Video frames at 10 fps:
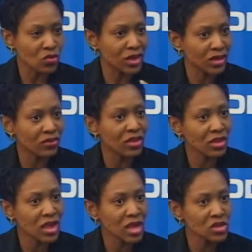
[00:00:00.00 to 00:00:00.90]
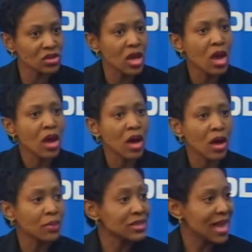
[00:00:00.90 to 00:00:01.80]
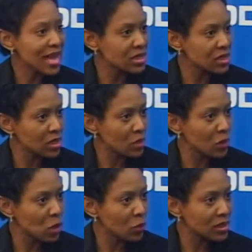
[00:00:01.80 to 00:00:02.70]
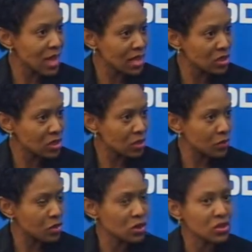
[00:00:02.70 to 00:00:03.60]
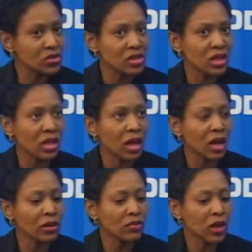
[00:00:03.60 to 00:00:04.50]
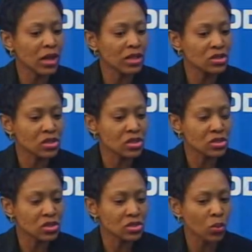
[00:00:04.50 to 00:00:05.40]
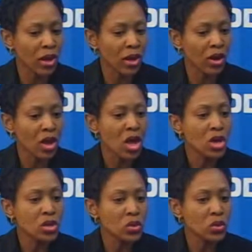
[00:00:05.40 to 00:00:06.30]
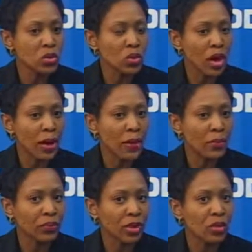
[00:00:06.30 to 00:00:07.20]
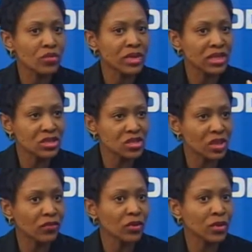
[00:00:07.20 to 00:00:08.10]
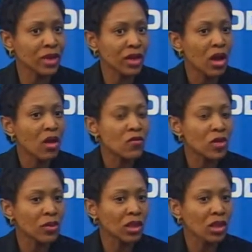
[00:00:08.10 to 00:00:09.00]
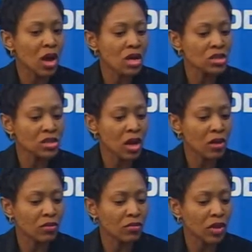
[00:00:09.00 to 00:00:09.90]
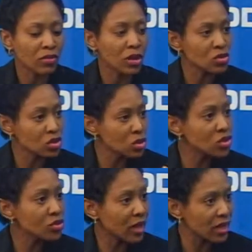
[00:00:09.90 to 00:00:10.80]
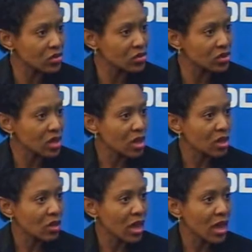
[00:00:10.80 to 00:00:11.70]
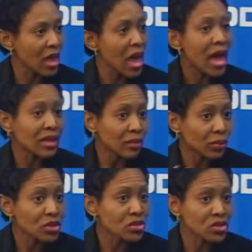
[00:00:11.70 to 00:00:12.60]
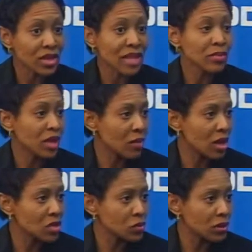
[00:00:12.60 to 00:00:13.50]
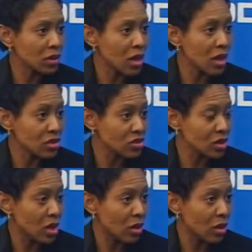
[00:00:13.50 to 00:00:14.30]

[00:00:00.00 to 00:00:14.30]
rid of the things, potassium, low potassium. So you see a lot of instances where you are really suffering from a loss of those nutrients, okay? And persons can become hospitalized